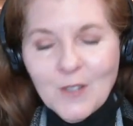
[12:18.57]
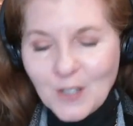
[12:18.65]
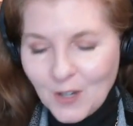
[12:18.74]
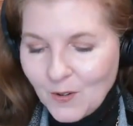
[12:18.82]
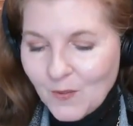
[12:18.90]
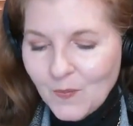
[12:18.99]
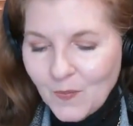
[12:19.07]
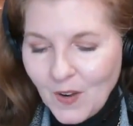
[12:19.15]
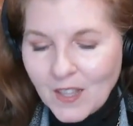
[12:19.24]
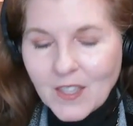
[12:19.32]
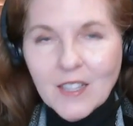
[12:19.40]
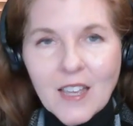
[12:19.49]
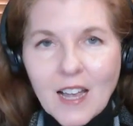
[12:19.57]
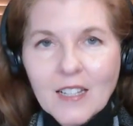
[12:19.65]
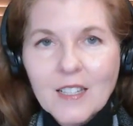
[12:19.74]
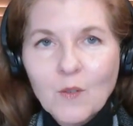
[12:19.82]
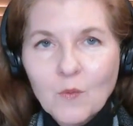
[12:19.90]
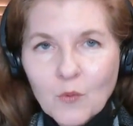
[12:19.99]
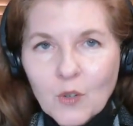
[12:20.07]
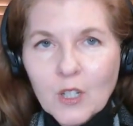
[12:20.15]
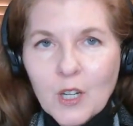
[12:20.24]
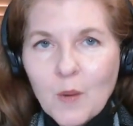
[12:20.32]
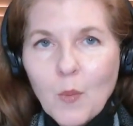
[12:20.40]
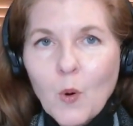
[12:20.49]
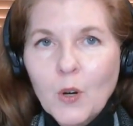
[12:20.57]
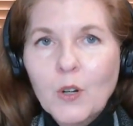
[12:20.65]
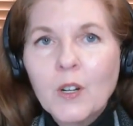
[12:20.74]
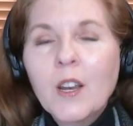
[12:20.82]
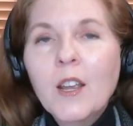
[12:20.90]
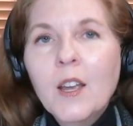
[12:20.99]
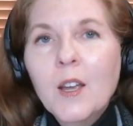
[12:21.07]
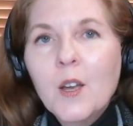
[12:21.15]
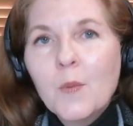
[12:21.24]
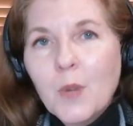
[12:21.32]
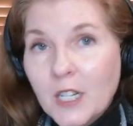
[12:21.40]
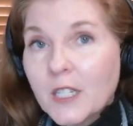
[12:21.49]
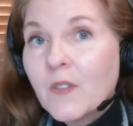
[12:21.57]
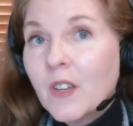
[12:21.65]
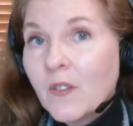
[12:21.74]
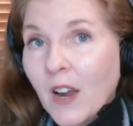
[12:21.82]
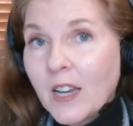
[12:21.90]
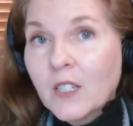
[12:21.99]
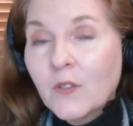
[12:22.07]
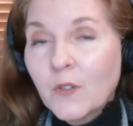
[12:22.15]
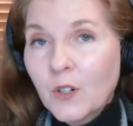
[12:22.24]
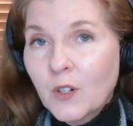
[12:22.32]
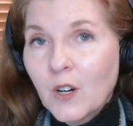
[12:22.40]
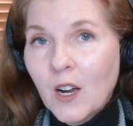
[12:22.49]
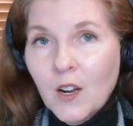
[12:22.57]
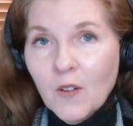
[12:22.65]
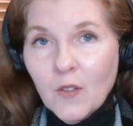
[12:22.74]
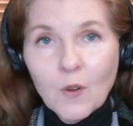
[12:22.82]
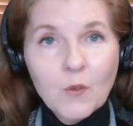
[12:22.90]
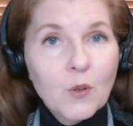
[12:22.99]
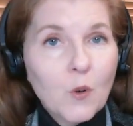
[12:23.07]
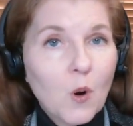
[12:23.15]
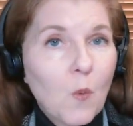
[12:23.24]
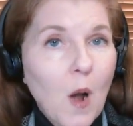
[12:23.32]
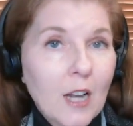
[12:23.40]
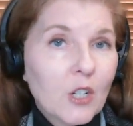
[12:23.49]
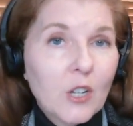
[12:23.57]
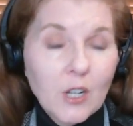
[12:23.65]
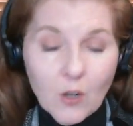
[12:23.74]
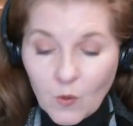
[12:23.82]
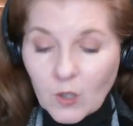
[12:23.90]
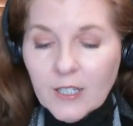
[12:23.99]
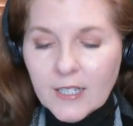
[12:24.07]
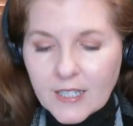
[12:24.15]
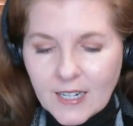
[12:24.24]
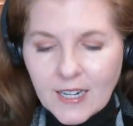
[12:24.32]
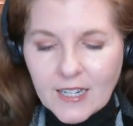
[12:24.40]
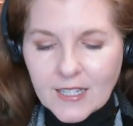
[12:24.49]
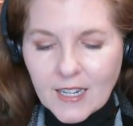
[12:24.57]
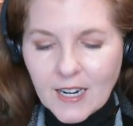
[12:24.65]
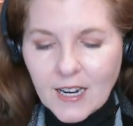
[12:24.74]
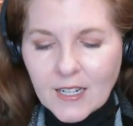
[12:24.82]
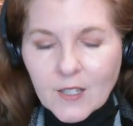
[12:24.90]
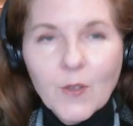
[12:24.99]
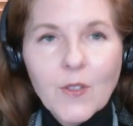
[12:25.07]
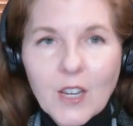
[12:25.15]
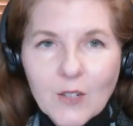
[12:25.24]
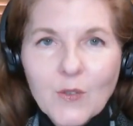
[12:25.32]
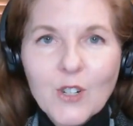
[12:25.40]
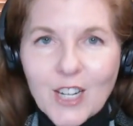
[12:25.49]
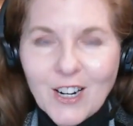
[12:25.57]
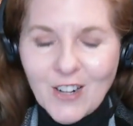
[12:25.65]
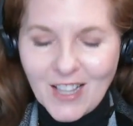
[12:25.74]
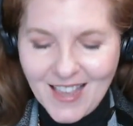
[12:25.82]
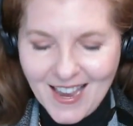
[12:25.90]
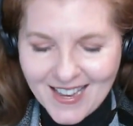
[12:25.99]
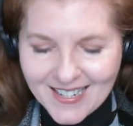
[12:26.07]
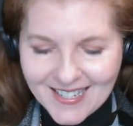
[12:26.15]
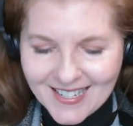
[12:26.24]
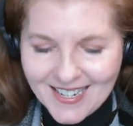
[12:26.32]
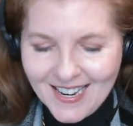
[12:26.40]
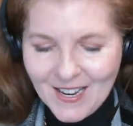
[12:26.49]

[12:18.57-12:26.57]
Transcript: So I think that's a really important piece of advice for those who are watching or listening in today. So thanks for sharing that.